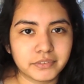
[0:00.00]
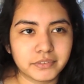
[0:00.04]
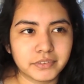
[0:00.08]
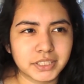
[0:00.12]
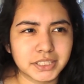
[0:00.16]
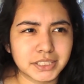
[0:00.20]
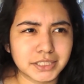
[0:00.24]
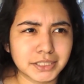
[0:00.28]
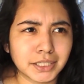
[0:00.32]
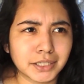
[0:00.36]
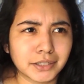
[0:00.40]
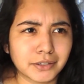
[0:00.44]

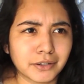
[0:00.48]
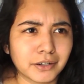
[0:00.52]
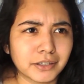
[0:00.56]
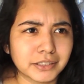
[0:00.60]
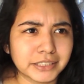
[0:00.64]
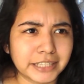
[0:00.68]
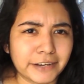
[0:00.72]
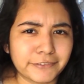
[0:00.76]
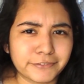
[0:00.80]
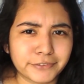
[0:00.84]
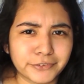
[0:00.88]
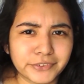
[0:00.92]
it's not
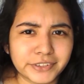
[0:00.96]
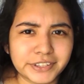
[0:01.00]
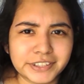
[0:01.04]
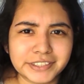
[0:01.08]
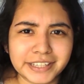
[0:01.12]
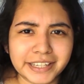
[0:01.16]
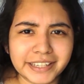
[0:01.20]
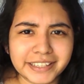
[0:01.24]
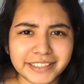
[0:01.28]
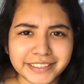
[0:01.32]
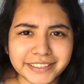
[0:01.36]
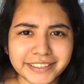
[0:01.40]
called After We
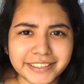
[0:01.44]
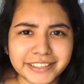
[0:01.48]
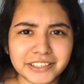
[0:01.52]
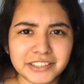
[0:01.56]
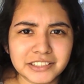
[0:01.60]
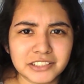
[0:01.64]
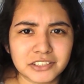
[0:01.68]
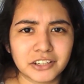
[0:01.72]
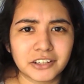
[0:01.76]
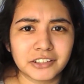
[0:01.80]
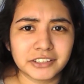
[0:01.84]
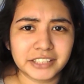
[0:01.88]
Collided
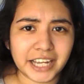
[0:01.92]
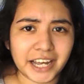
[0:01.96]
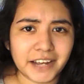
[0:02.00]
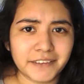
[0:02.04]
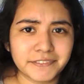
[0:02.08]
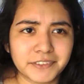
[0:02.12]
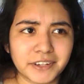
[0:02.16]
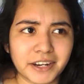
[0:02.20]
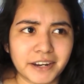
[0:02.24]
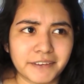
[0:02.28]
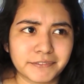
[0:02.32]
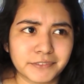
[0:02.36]
there. It's called
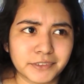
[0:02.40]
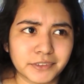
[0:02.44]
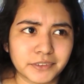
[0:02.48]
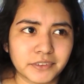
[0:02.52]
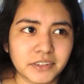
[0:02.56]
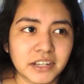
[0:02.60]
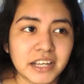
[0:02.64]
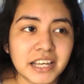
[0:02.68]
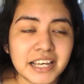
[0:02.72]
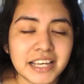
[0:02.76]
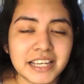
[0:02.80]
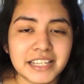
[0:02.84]
After.
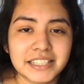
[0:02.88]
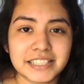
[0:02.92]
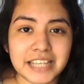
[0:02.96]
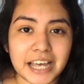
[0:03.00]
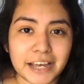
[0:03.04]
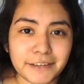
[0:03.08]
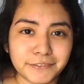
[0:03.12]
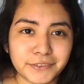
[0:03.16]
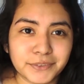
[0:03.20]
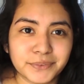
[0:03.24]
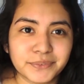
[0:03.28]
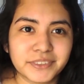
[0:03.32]
It's
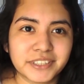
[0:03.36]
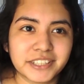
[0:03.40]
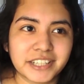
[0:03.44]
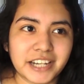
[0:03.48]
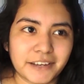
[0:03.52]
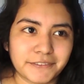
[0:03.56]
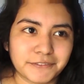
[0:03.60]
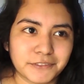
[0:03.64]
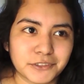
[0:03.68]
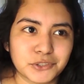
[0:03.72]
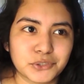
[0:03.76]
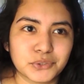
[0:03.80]
After 1,
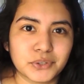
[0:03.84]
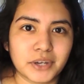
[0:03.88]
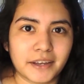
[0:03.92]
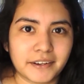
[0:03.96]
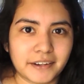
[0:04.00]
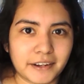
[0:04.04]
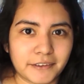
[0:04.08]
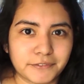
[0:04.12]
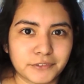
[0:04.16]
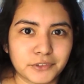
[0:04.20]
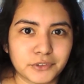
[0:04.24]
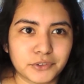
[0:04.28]
After 2,
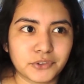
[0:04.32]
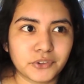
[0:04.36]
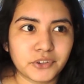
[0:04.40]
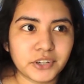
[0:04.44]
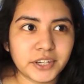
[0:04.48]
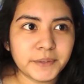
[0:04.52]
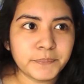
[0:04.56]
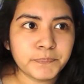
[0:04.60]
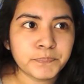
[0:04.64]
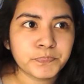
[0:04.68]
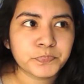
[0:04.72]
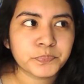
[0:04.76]
and After
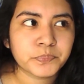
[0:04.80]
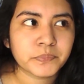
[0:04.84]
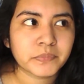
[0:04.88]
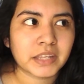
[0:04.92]
3.